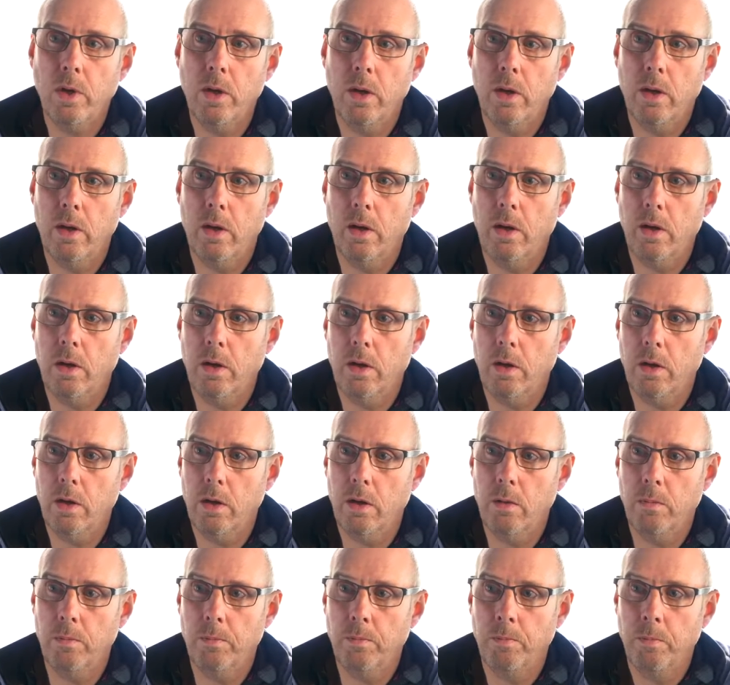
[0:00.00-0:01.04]
and
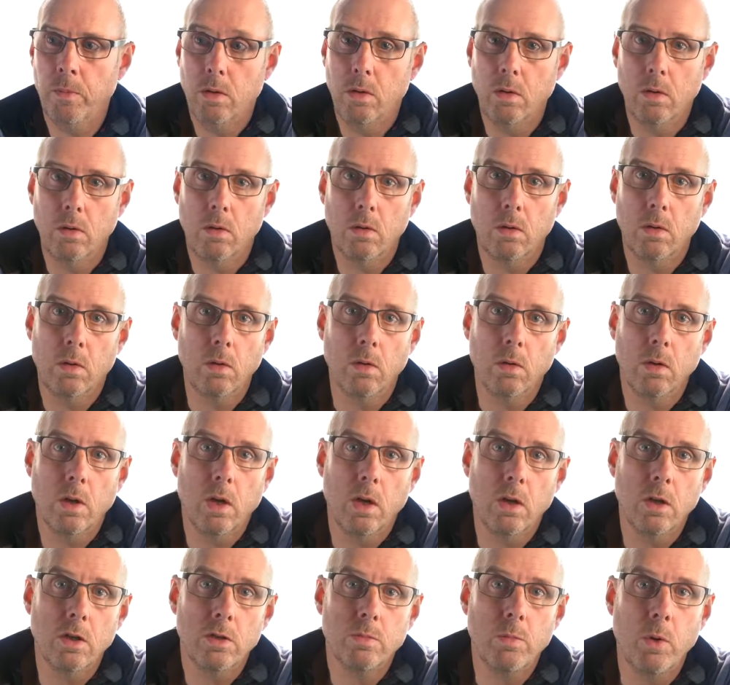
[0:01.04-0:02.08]
don't
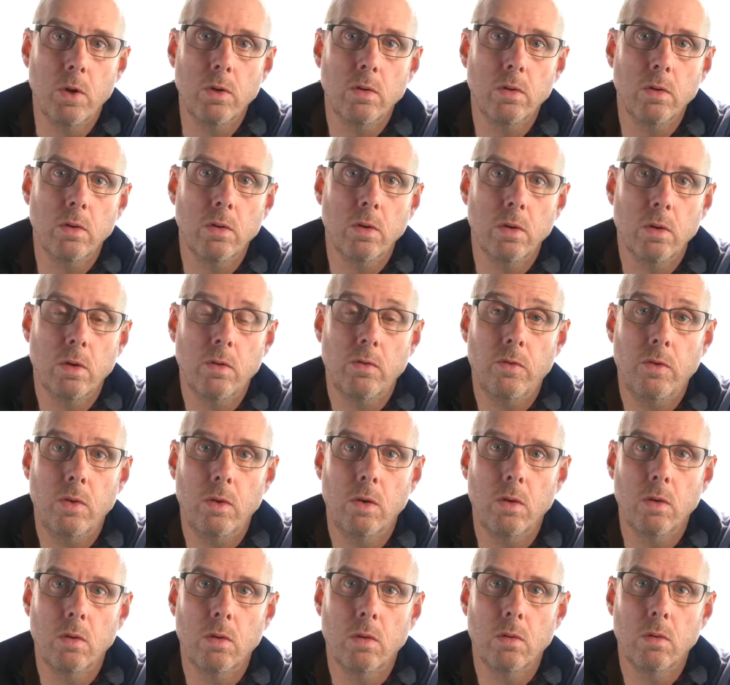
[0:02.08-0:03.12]
get despondent if you
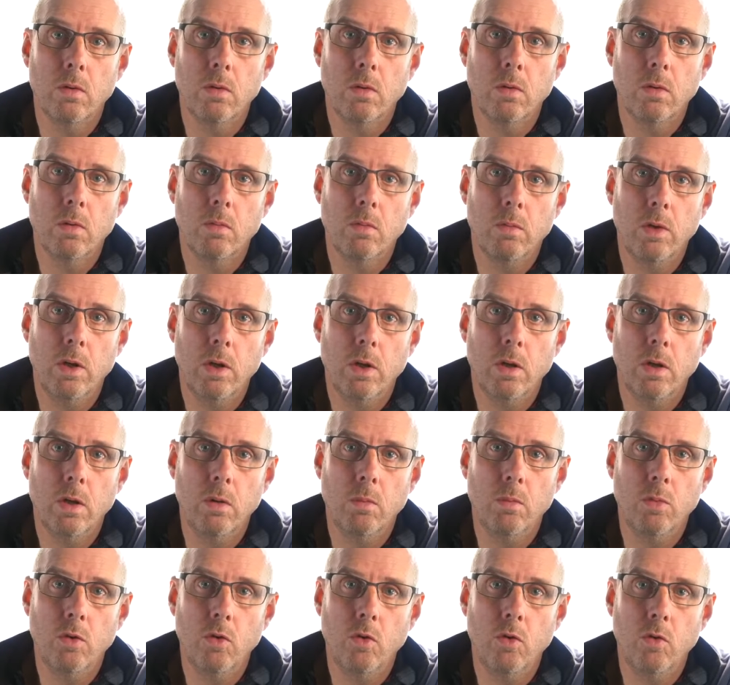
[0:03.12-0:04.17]
don't make an
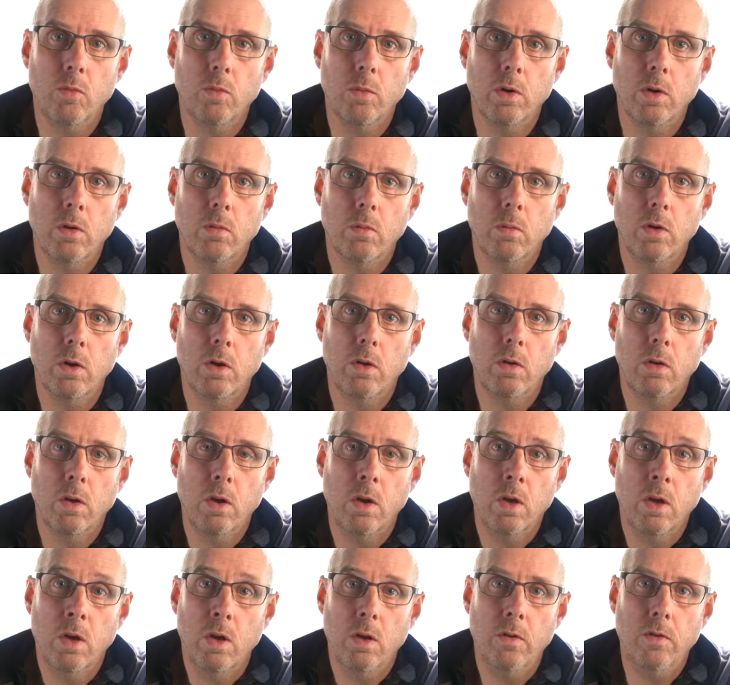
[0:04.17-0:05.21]
improvement. But
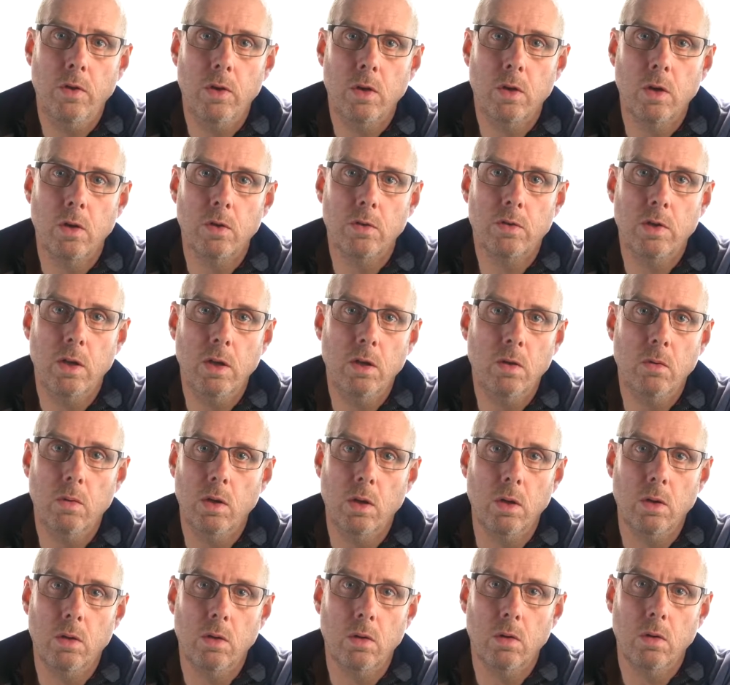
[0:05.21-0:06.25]
if you
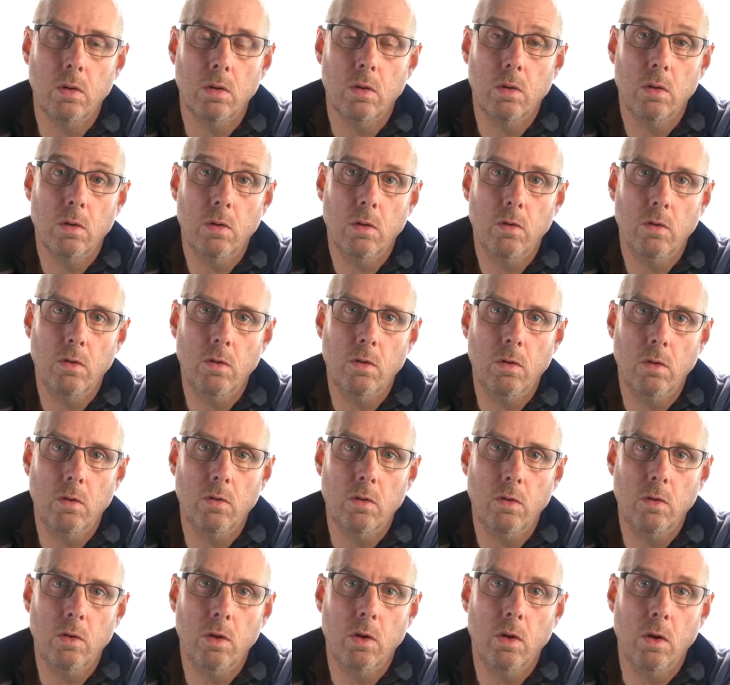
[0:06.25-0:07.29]
continually if
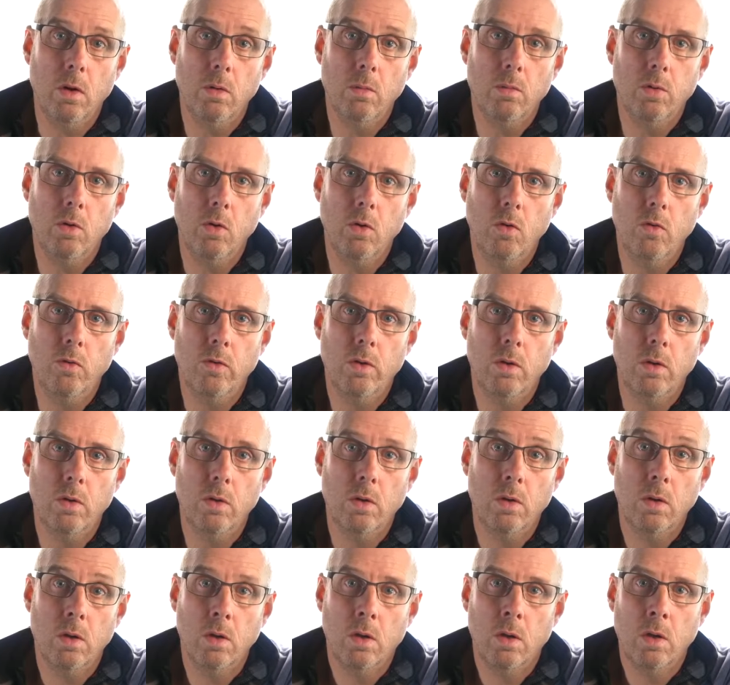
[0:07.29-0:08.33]
you're not improving
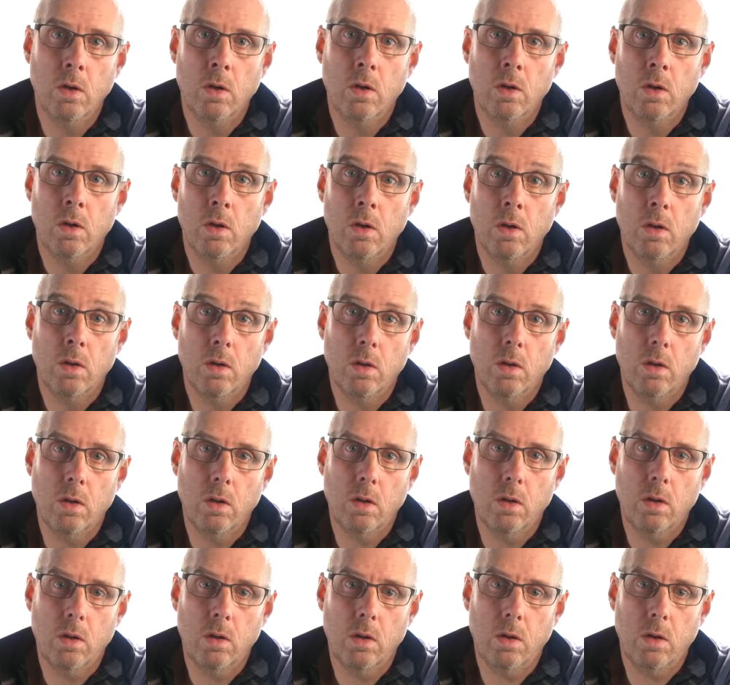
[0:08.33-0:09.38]

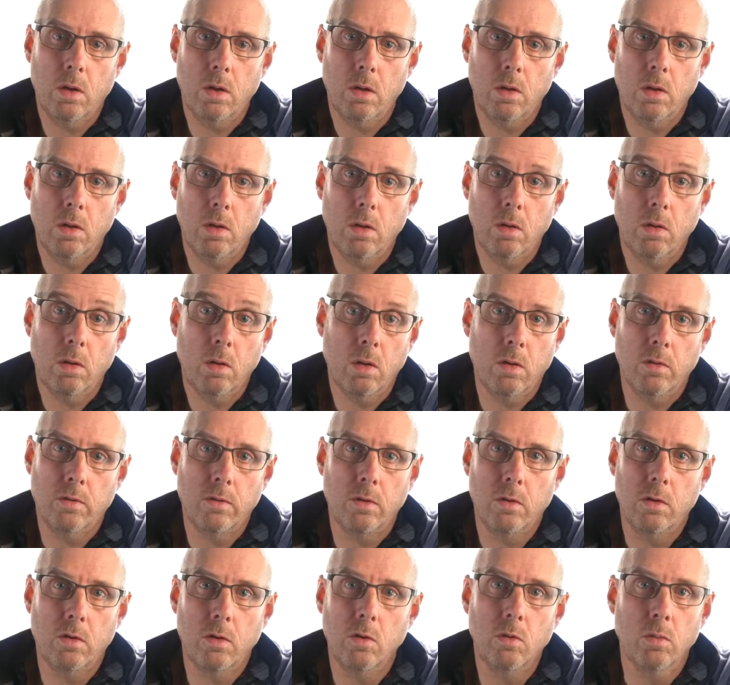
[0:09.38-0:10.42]

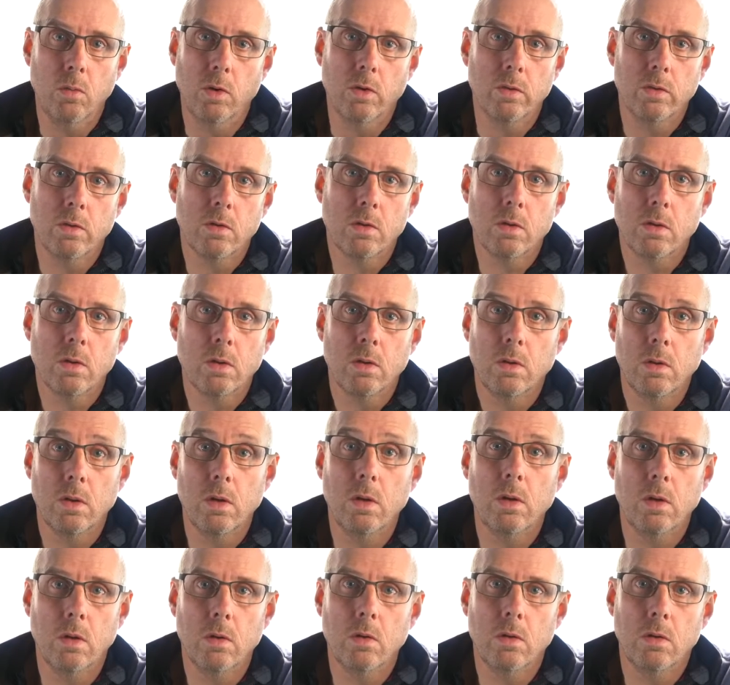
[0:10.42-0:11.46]
after 2 months,
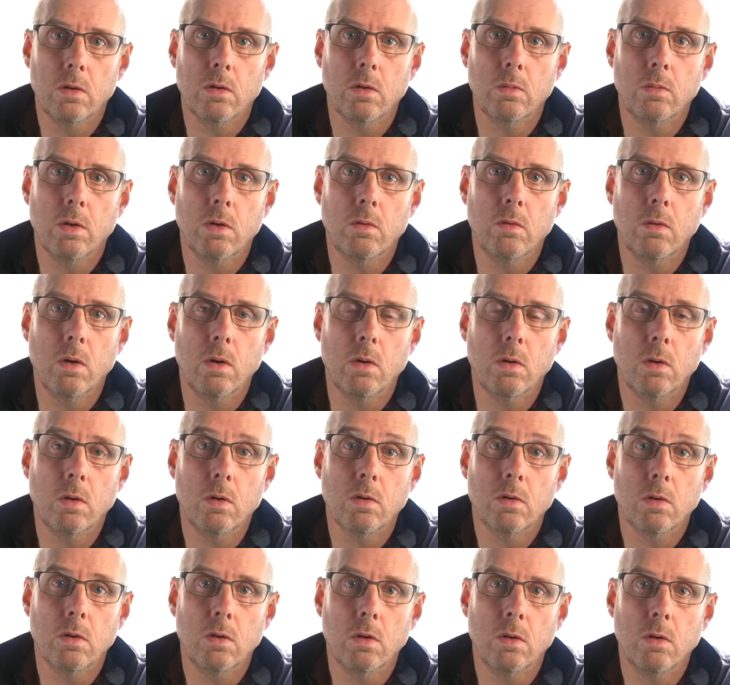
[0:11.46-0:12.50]
then you're doing something wrong.
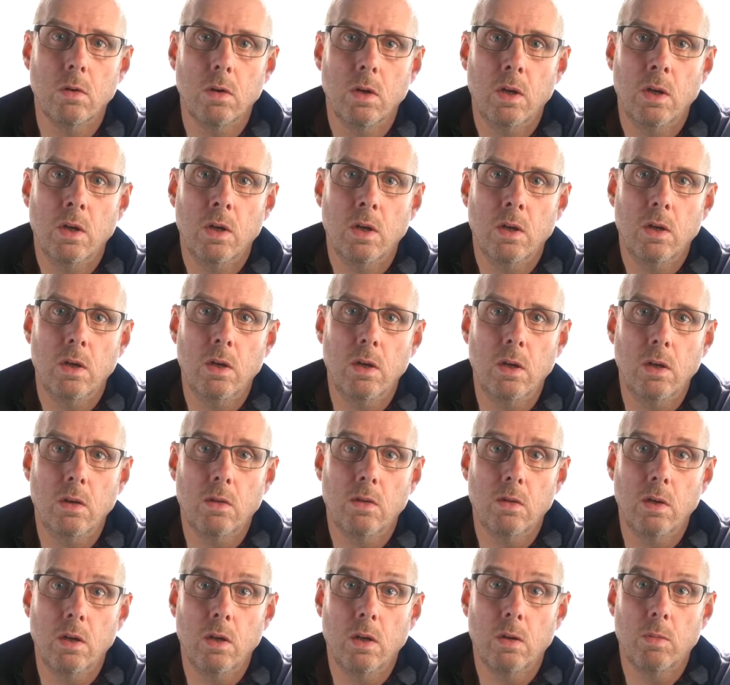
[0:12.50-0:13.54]
So you need to
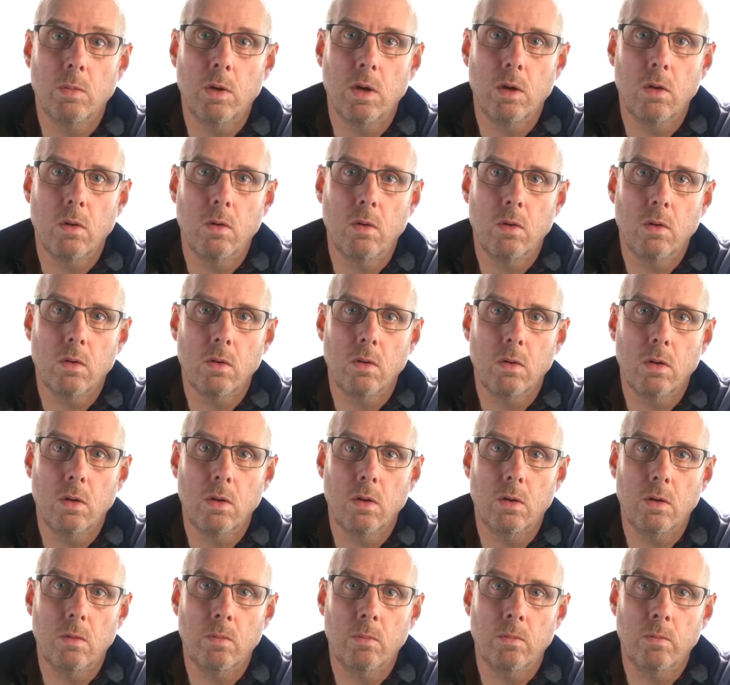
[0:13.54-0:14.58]
think about
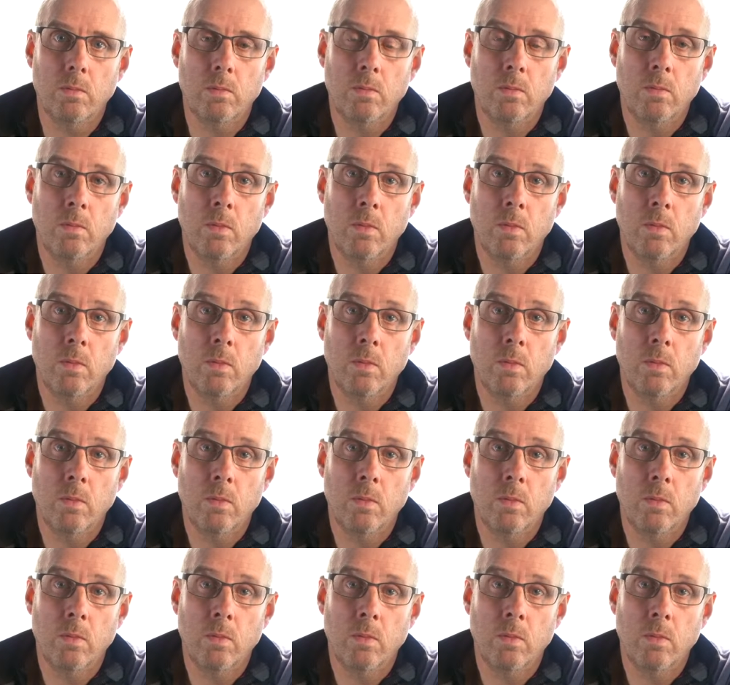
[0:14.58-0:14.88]
what